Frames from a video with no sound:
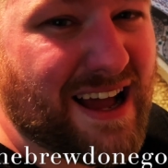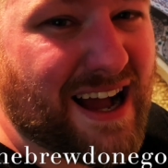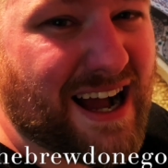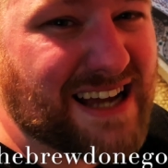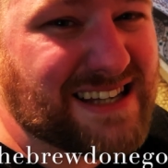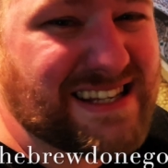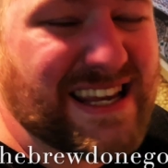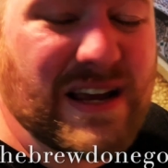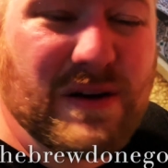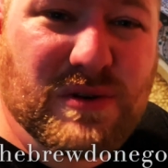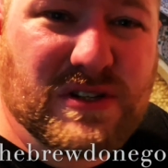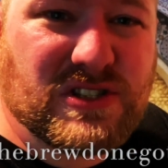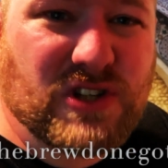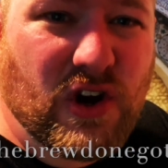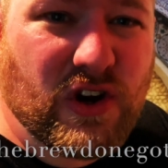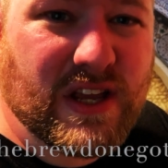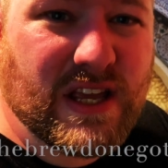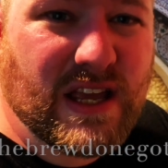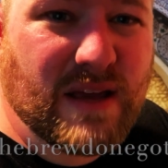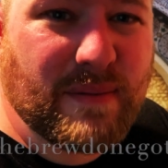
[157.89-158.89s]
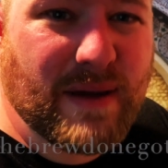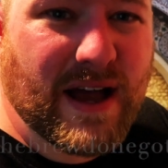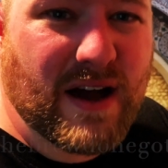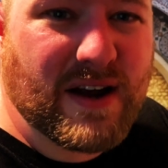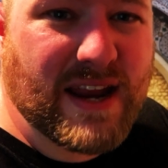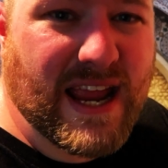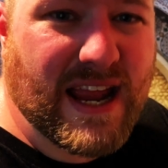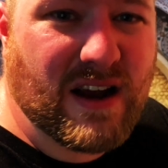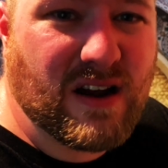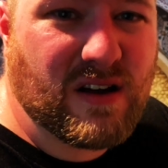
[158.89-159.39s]
Isaiah was talking about
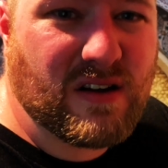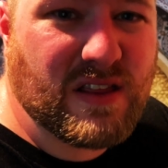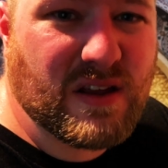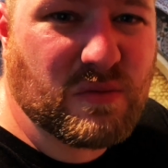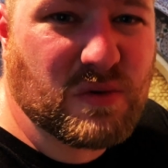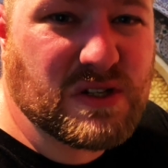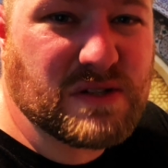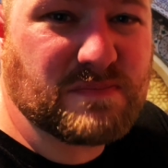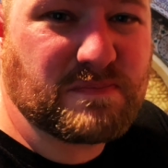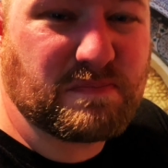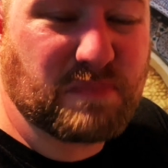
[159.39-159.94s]
hair that was